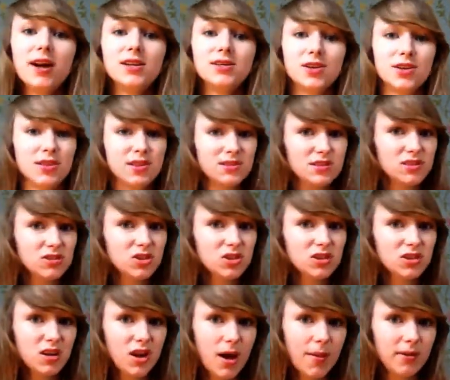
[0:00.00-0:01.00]
So this is
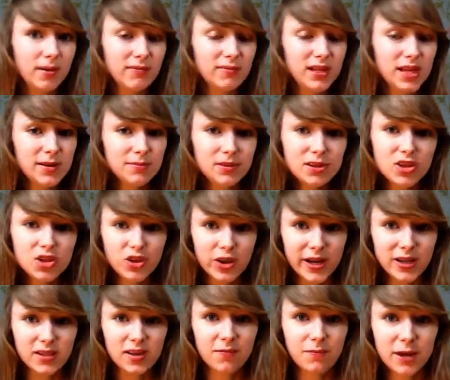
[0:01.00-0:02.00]
just a couple of tips and
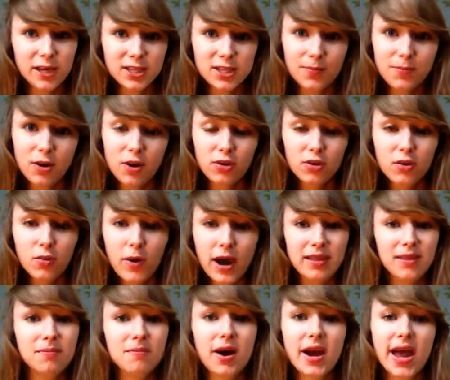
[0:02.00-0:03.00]
tricks I've picked up along the
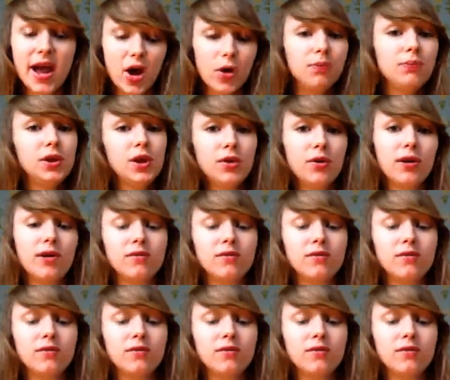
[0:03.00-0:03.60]
way that might help you